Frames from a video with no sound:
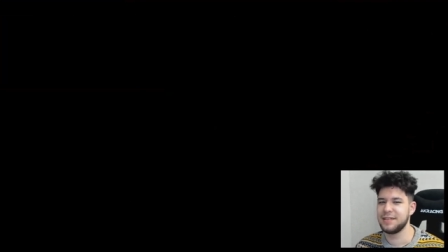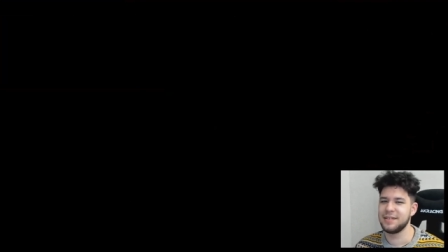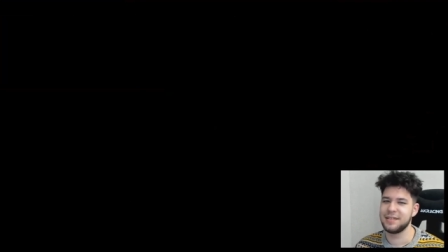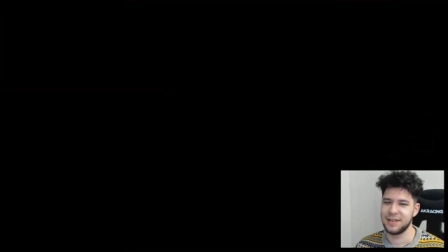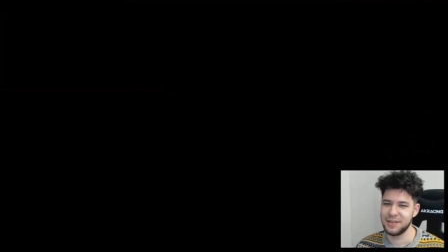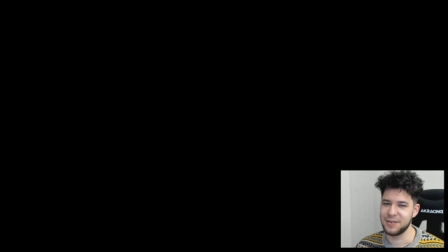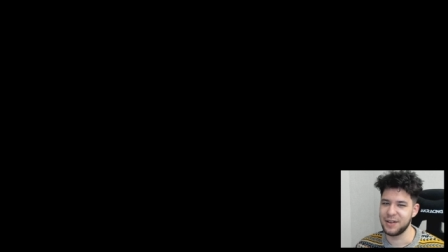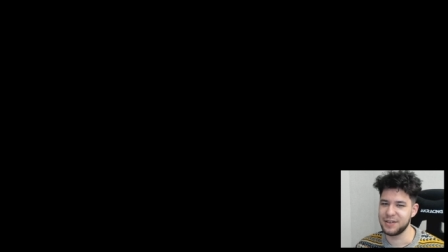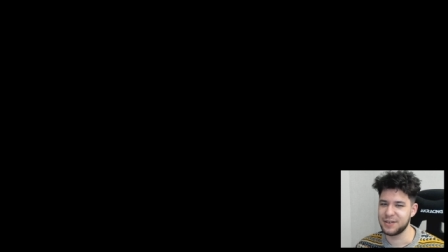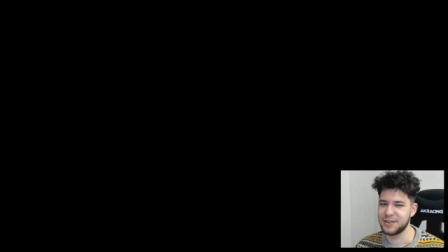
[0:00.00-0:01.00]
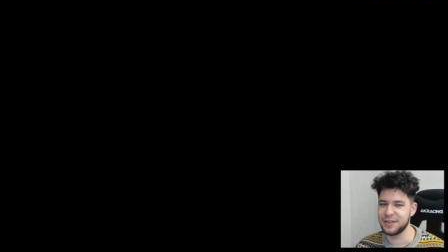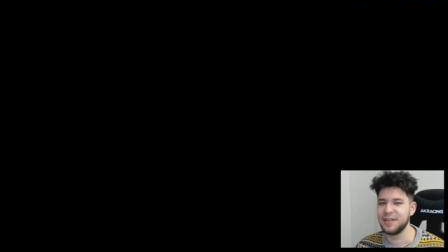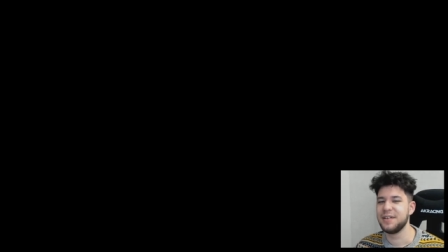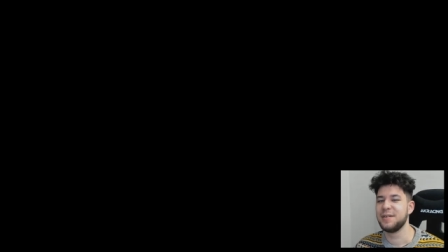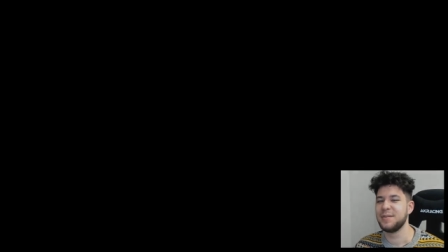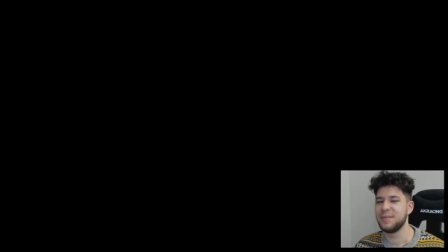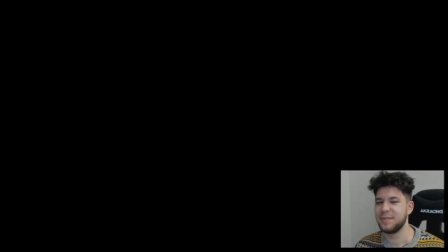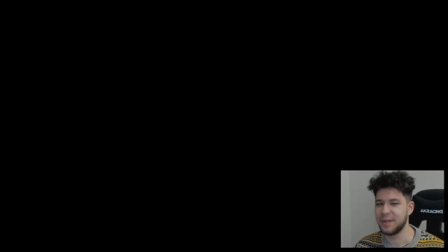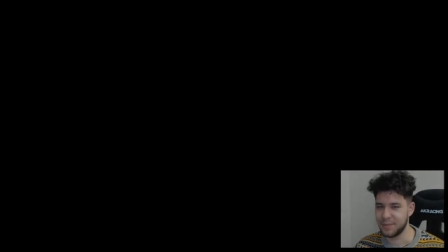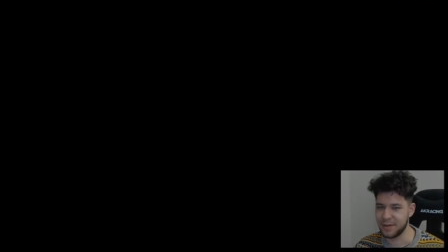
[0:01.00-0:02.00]
See you later.
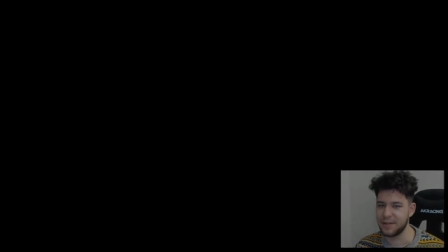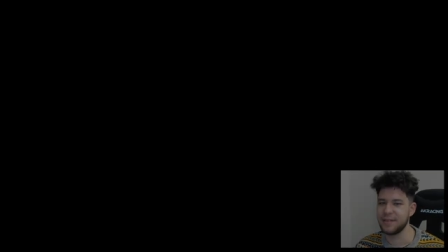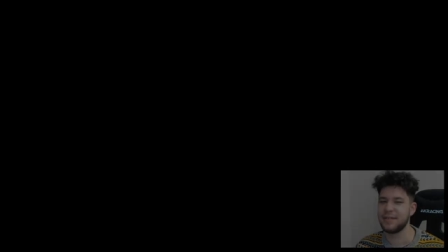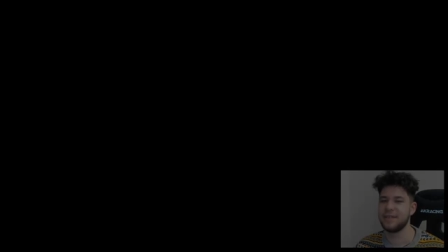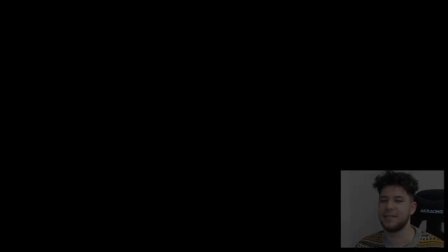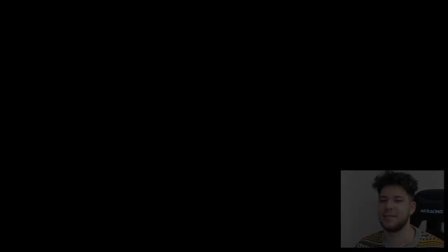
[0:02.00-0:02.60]
Goodbye.